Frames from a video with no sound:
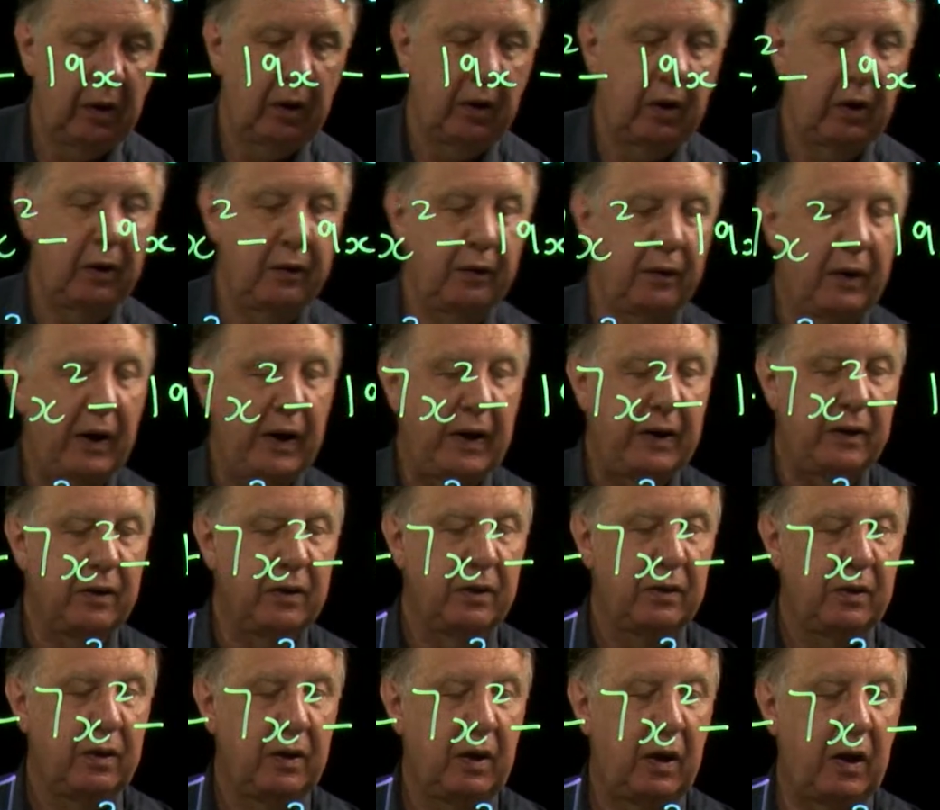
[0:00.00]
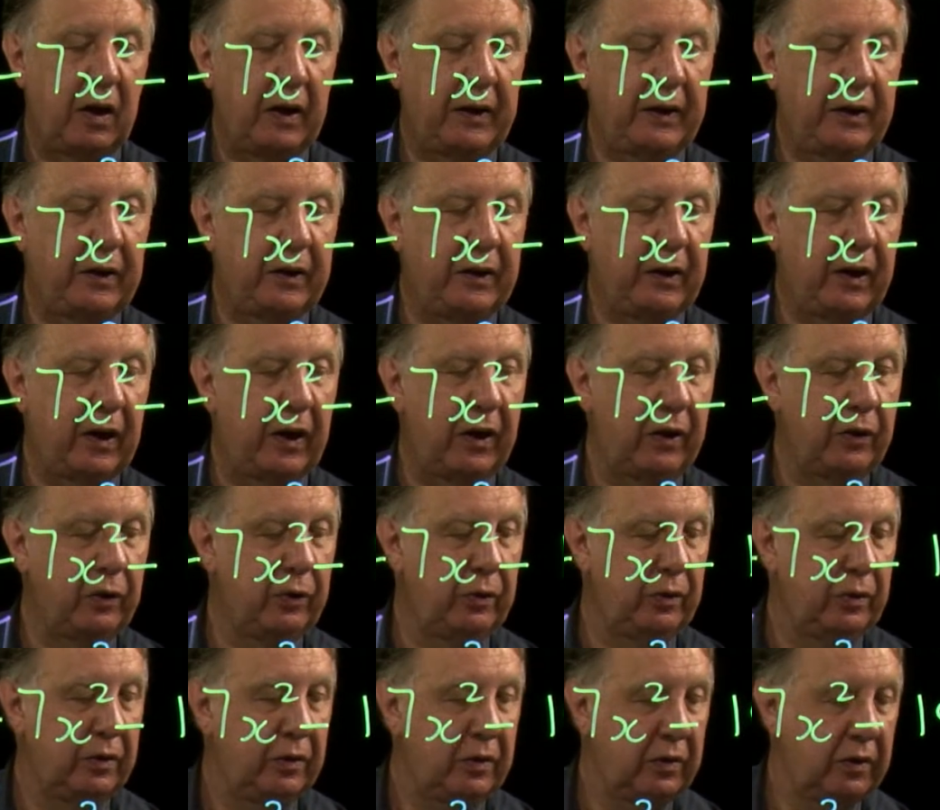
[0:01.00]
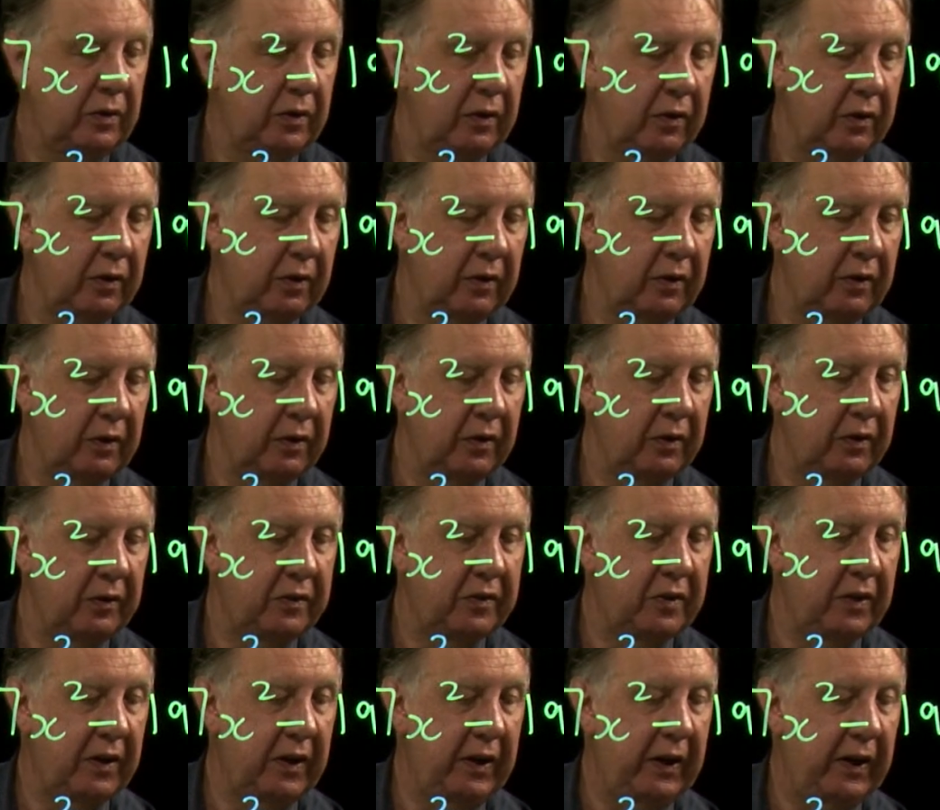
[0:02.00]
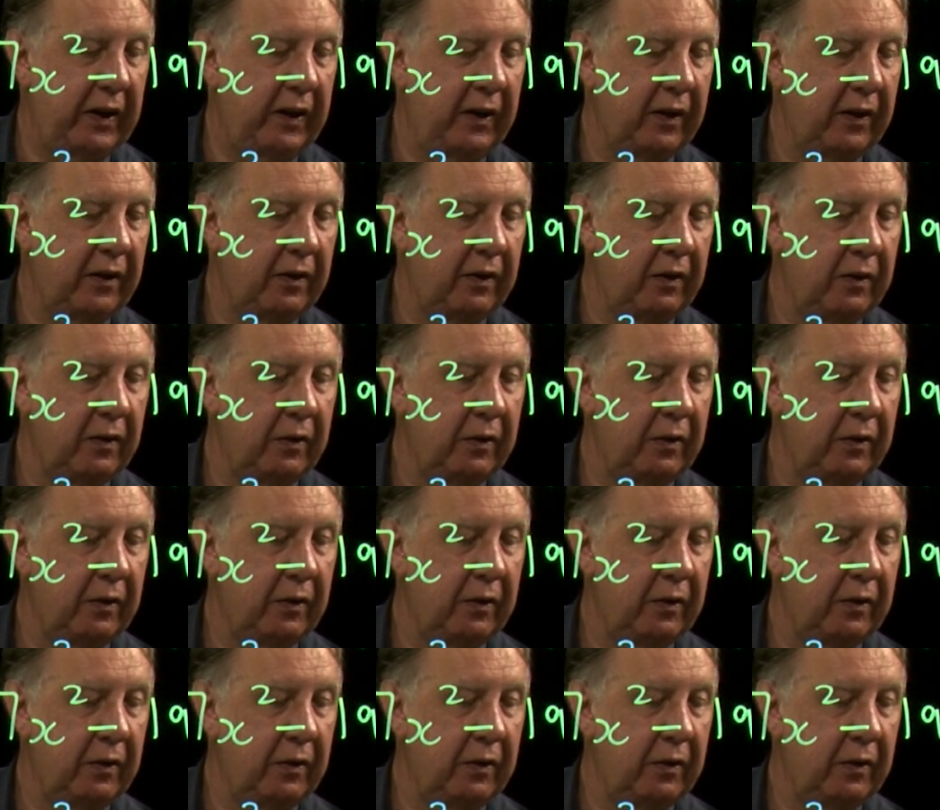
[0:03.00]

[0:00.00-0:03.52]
And then I can go to here